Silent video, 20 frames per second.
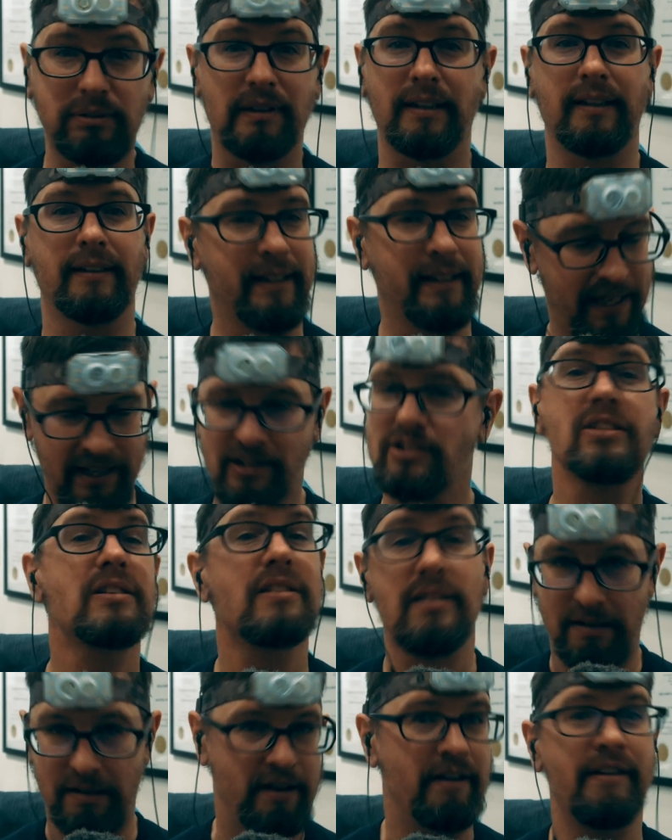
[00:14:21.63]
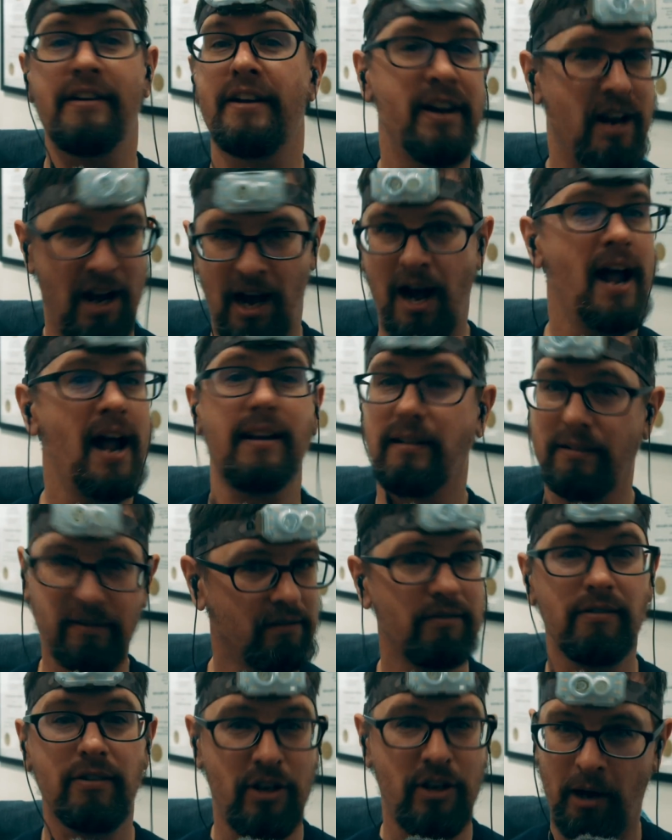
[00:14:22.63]
it's not
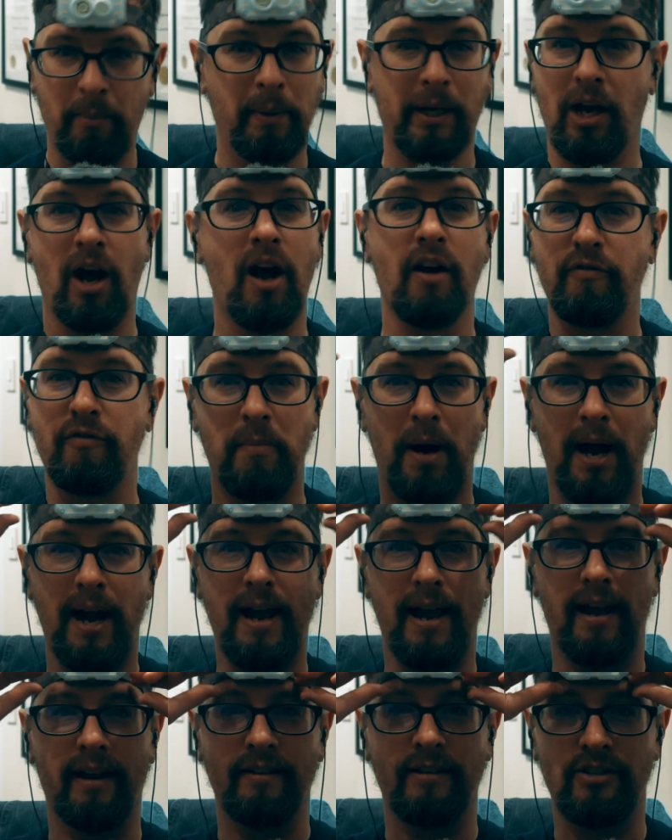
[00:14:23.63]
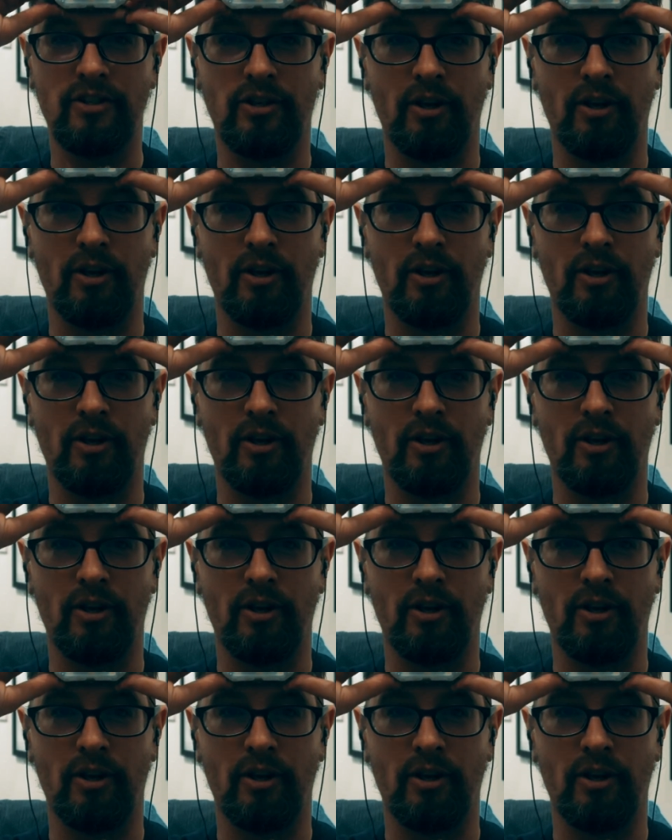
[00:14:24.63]
coming off my head. So